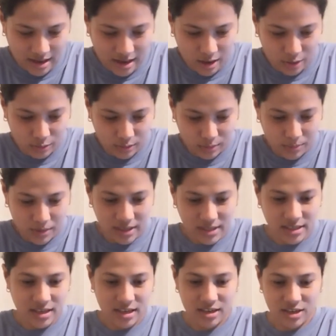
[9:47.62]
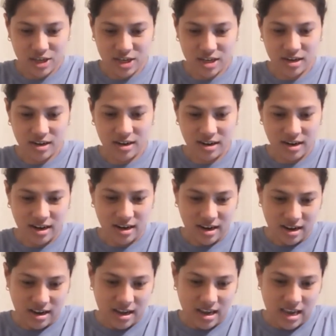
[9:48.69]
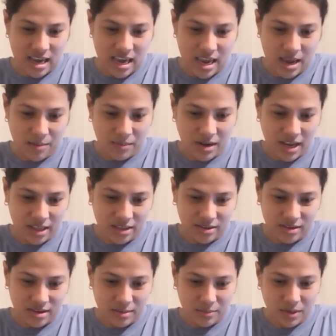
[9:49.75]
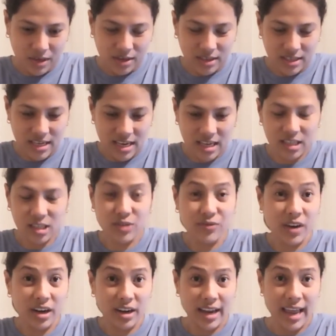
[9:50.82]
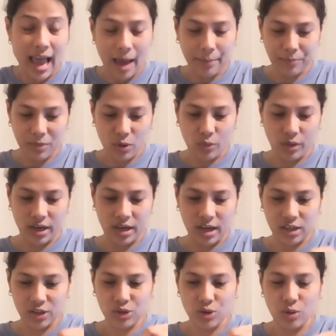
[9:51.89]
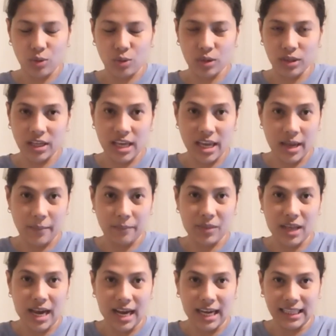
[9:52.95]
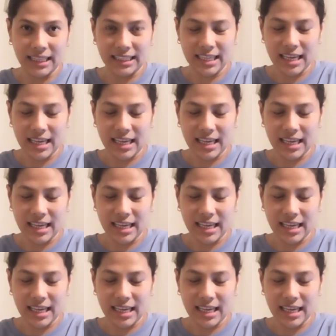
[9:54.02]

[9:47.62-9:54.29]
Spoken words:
I will message him later because he is very happy when I told him that